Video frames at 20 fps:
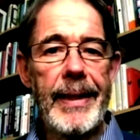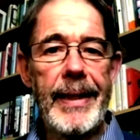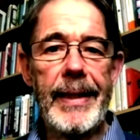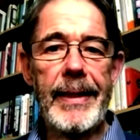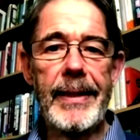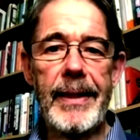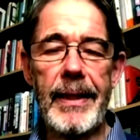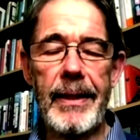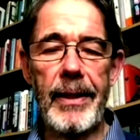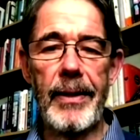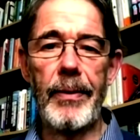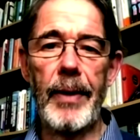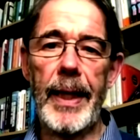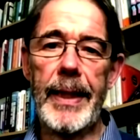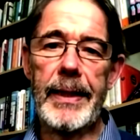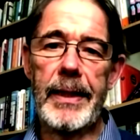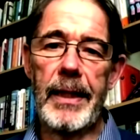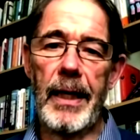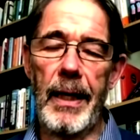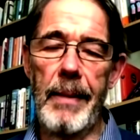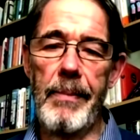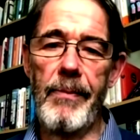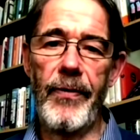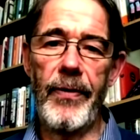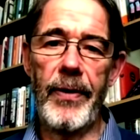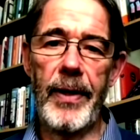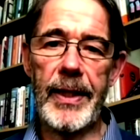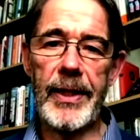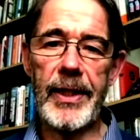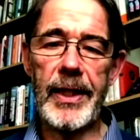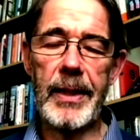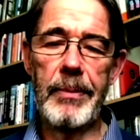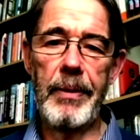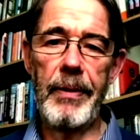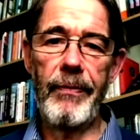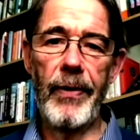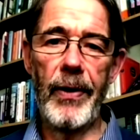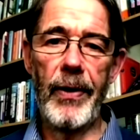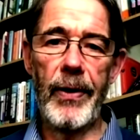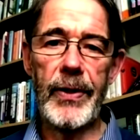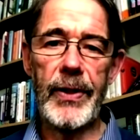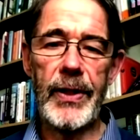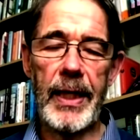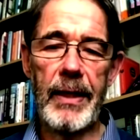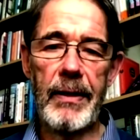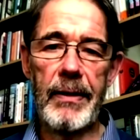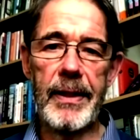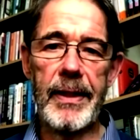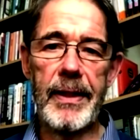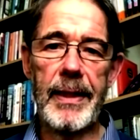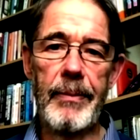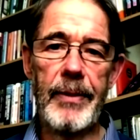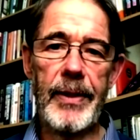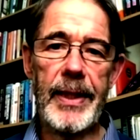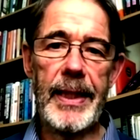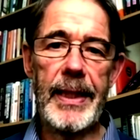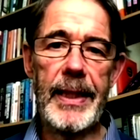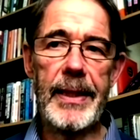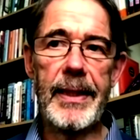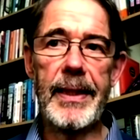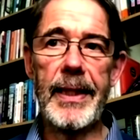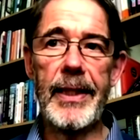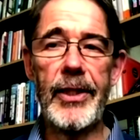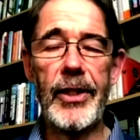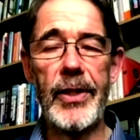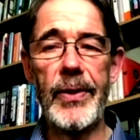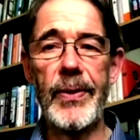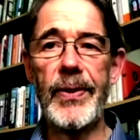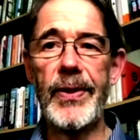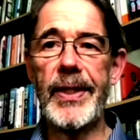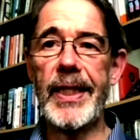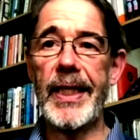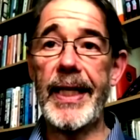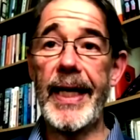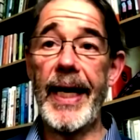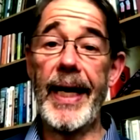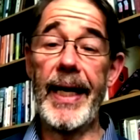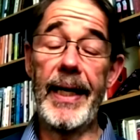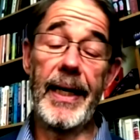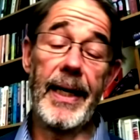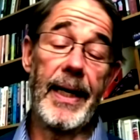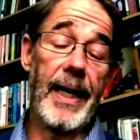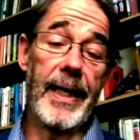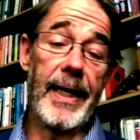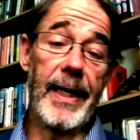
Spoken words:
is it the right time for us to be focusing on some of these issues today.